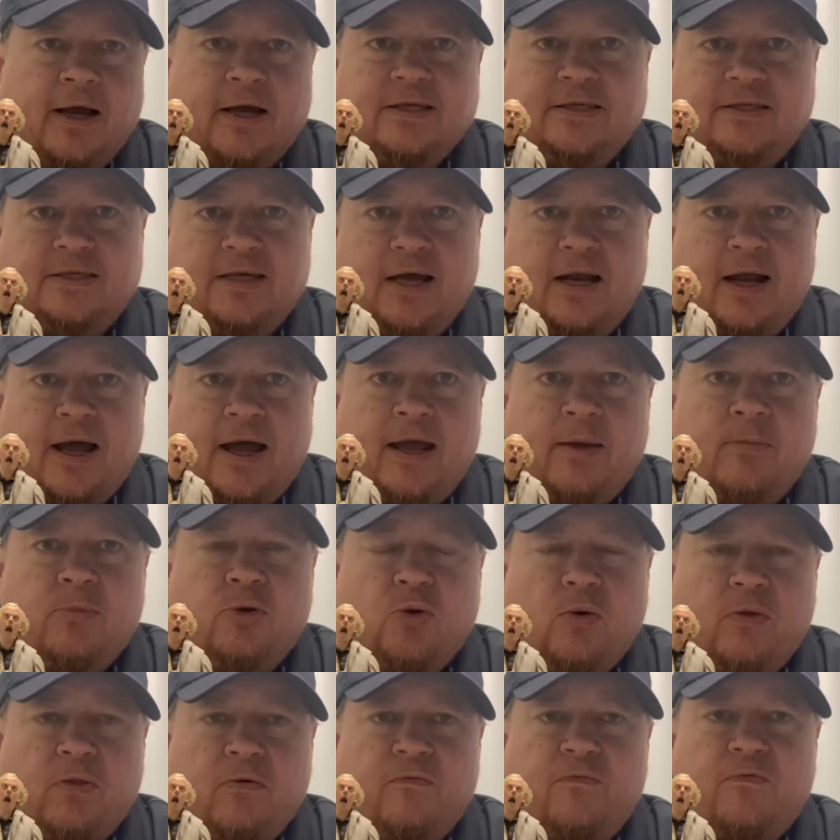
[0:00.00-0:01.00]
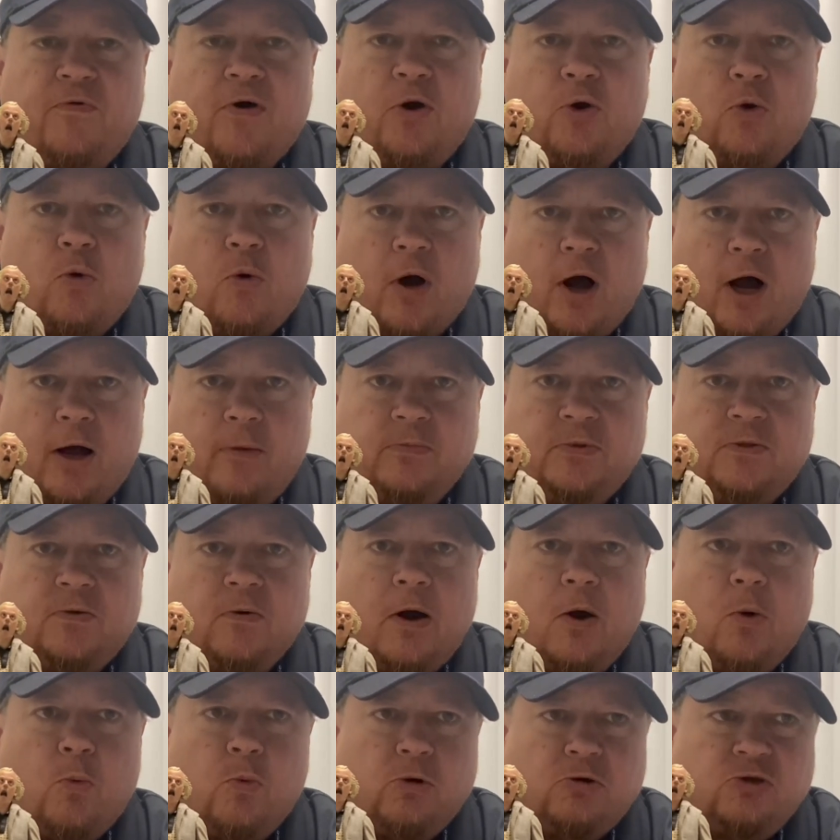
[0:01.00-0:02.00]
I said, I am doing the photo op, so
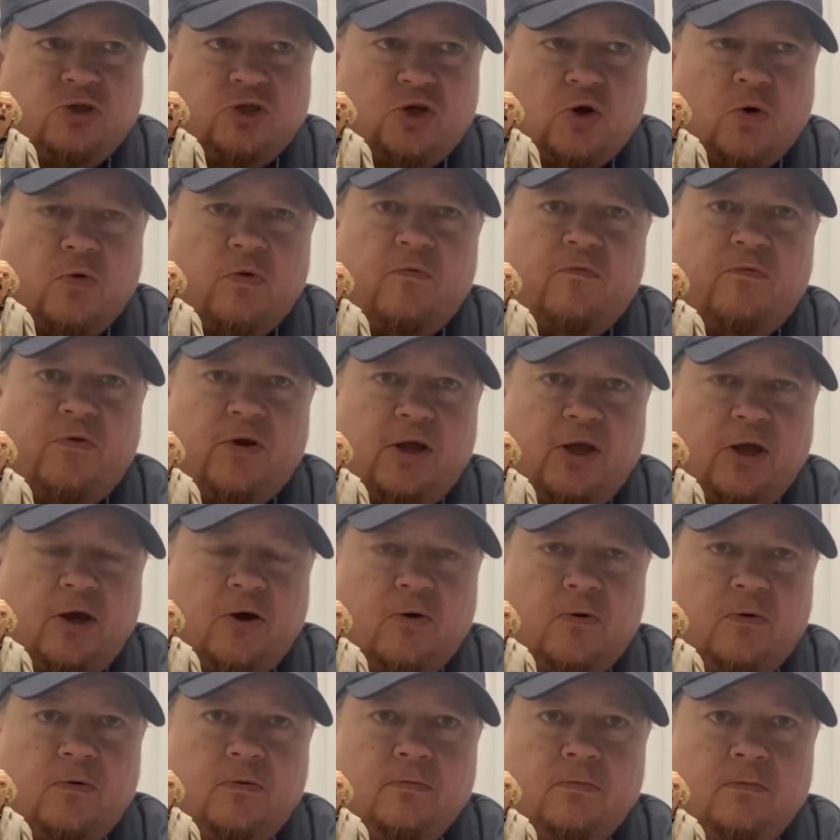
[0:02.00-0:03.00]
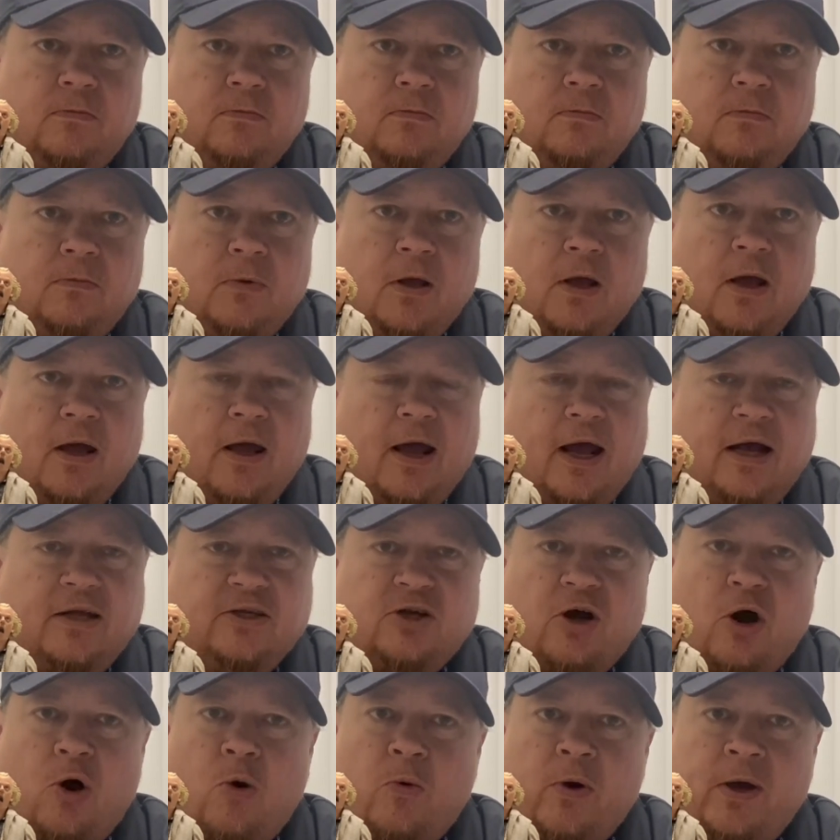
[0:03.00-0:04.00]
I will show the video. As
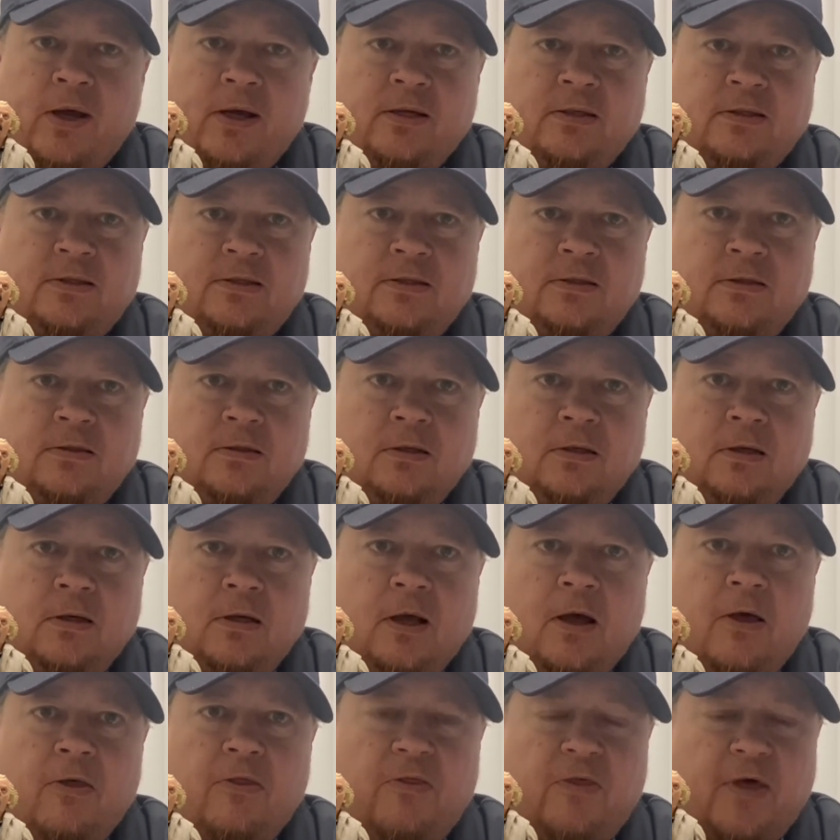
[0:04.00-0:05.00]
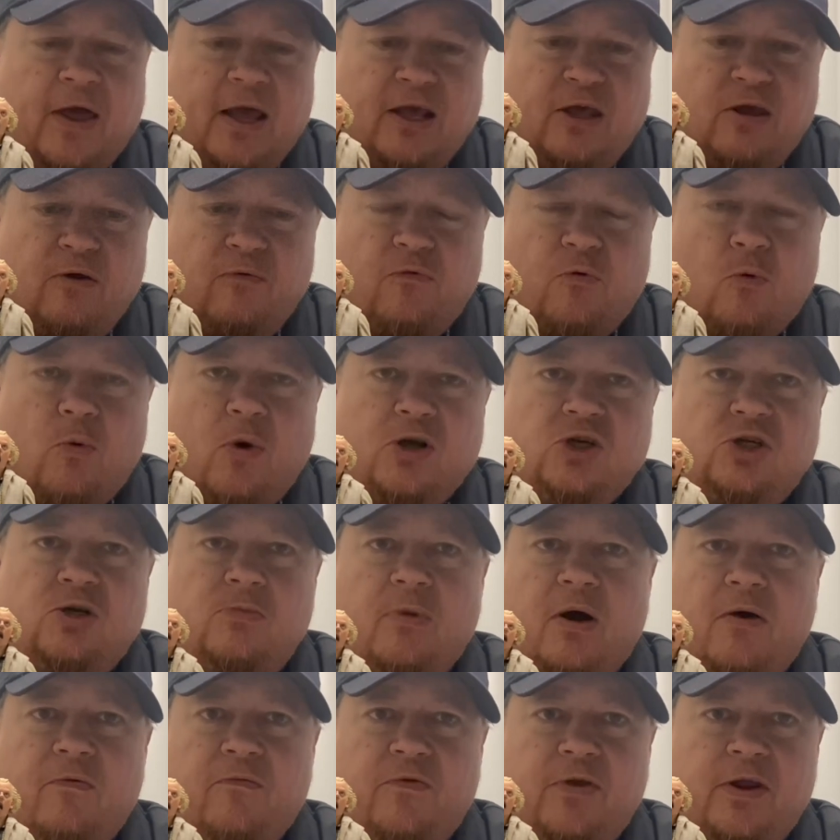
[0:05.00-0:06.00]
always, thank you for watching
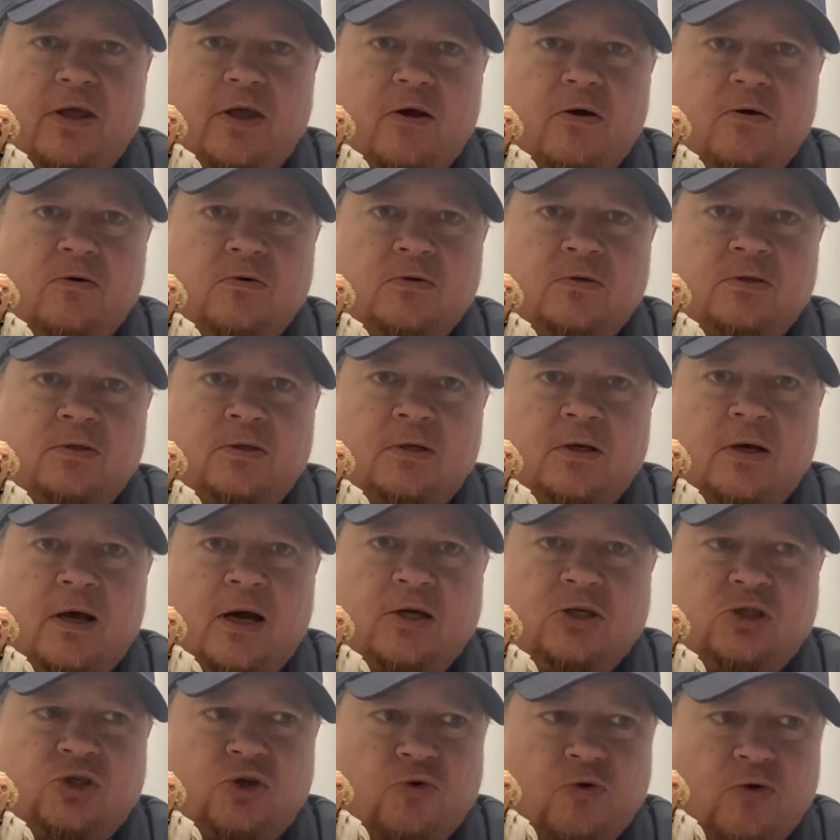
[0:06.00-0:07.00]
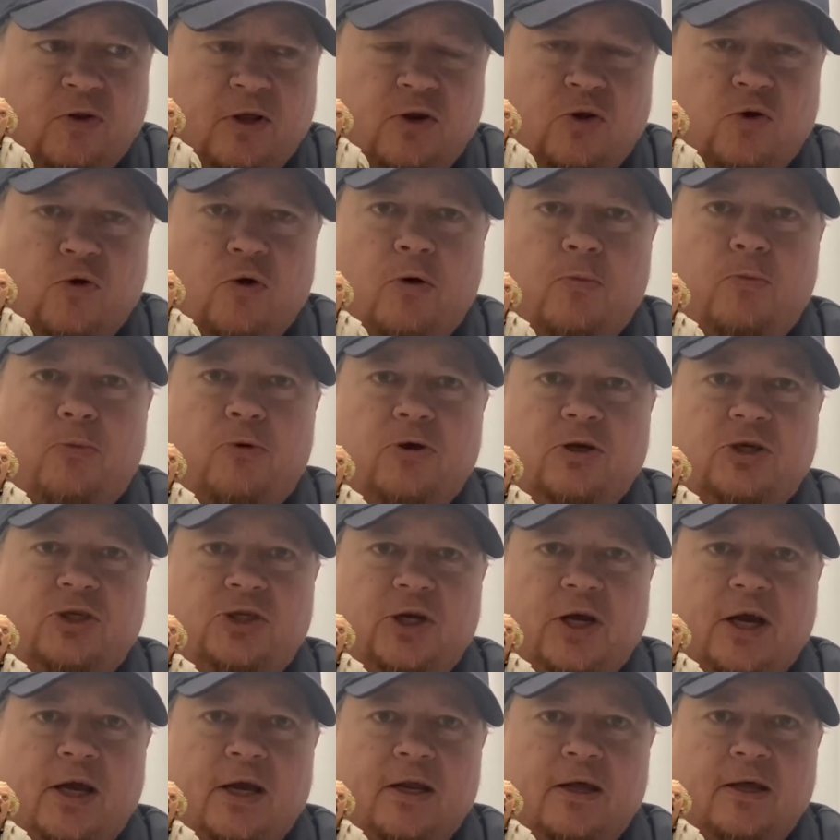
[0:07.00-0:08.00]
my videos. I truly do
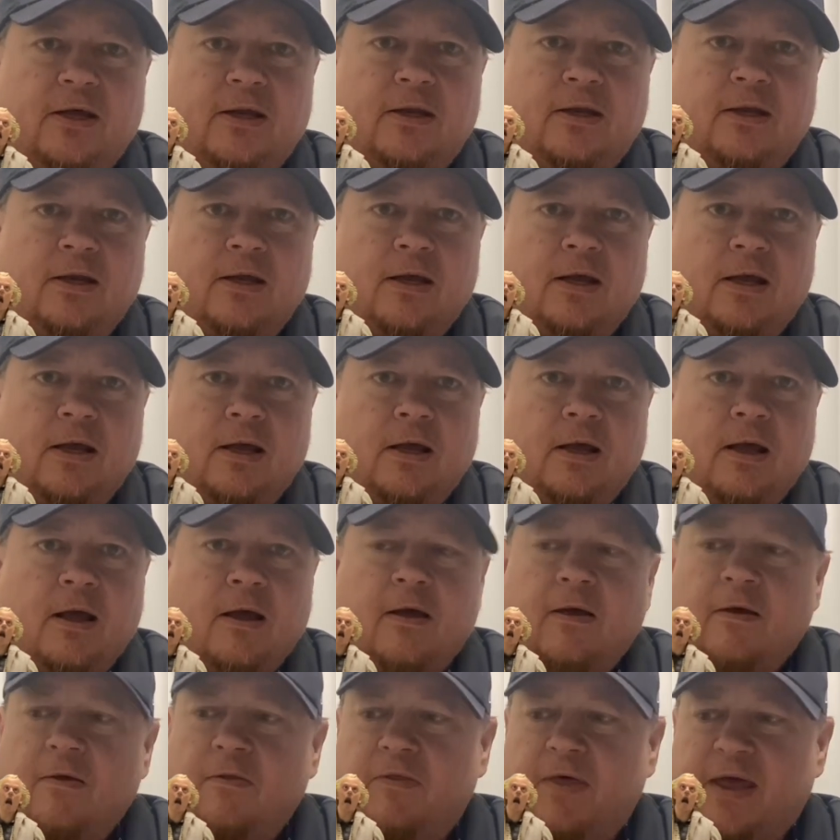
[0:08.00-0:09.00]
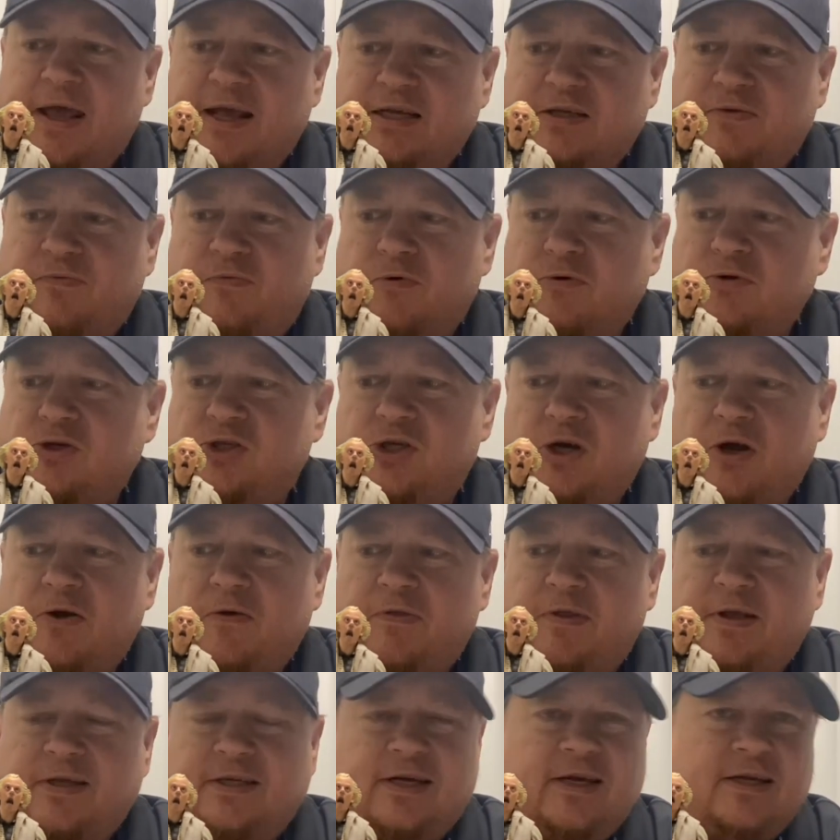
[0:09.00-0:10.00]
appreciate it. Thanks for
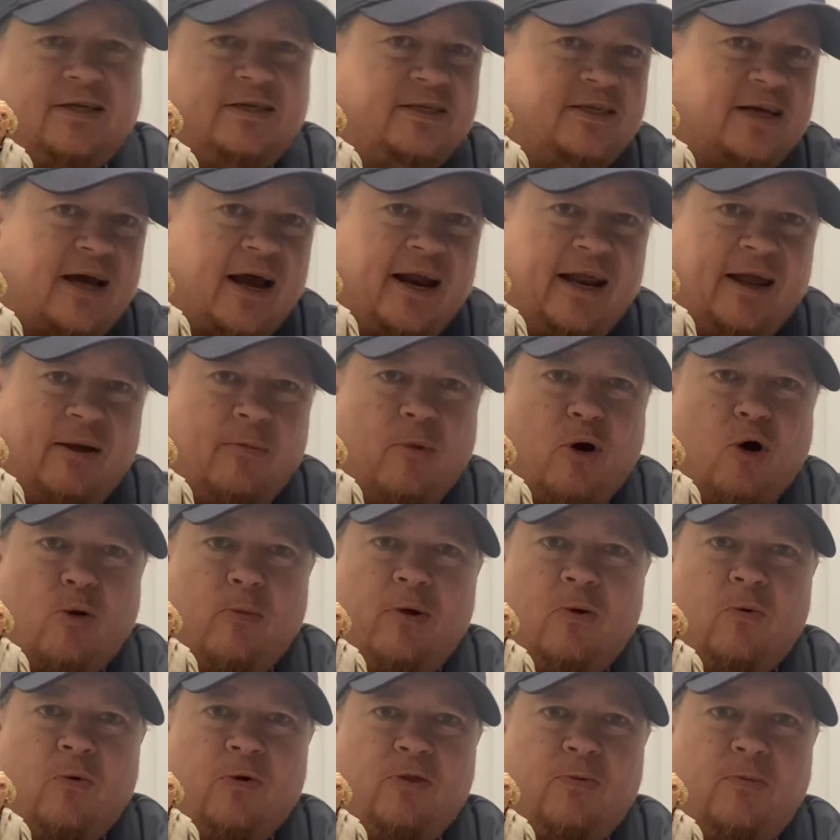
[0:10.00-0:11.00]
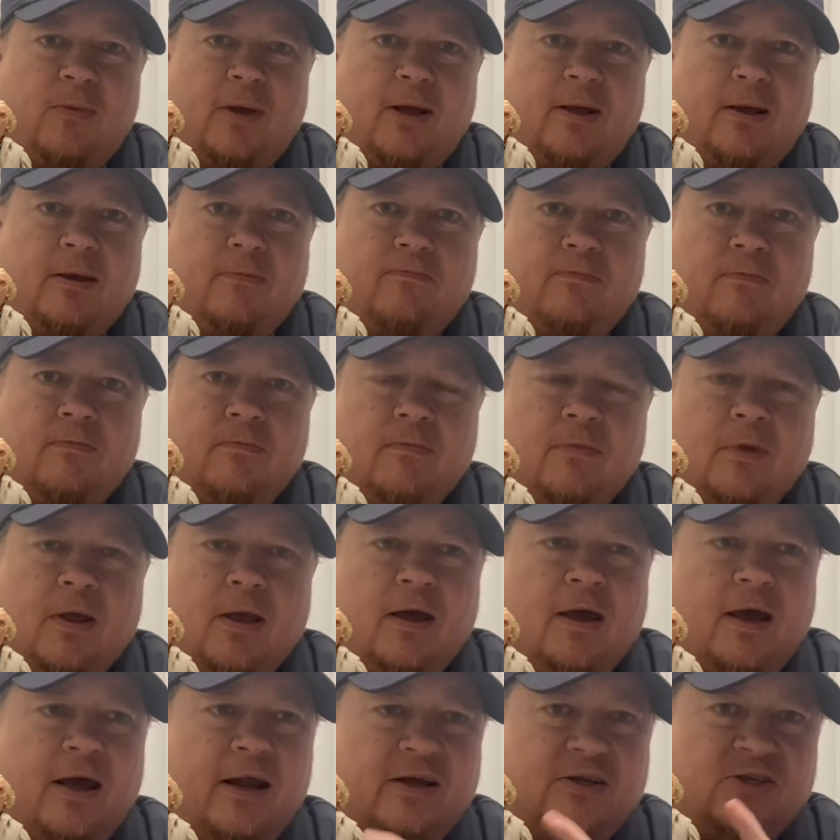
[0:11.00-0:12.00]
sharing this exciting moment with me.
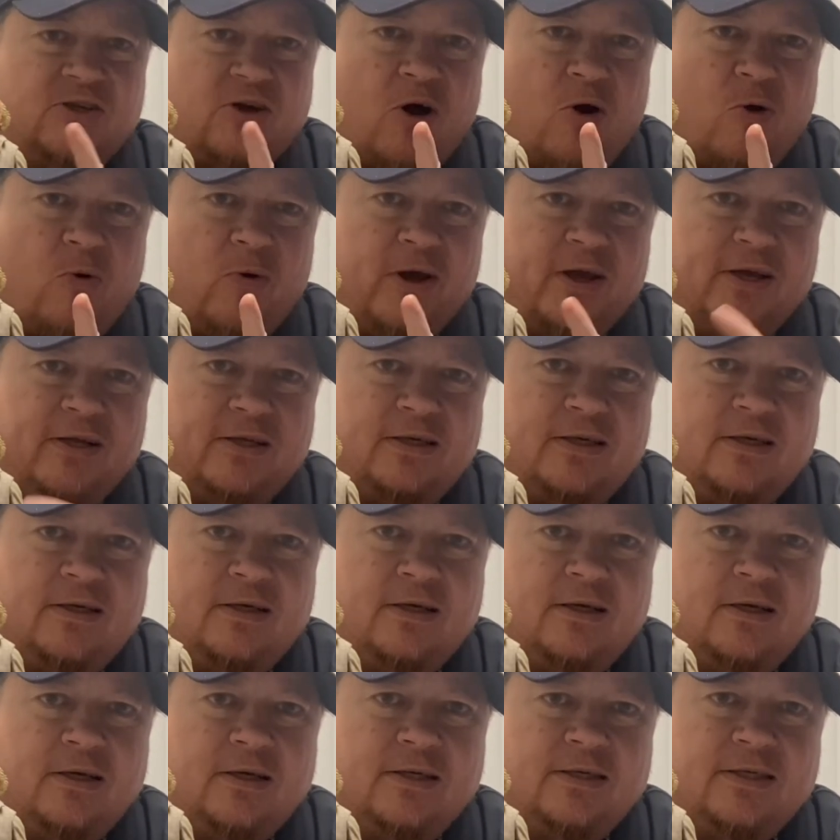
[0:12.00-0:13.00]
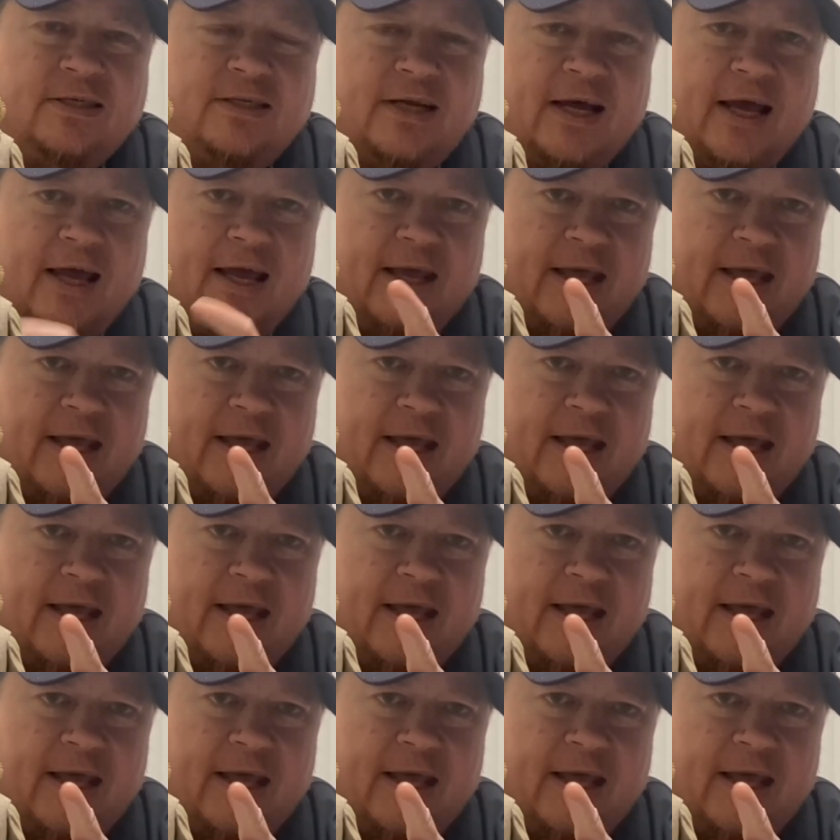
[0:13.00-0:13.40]
And as always, stay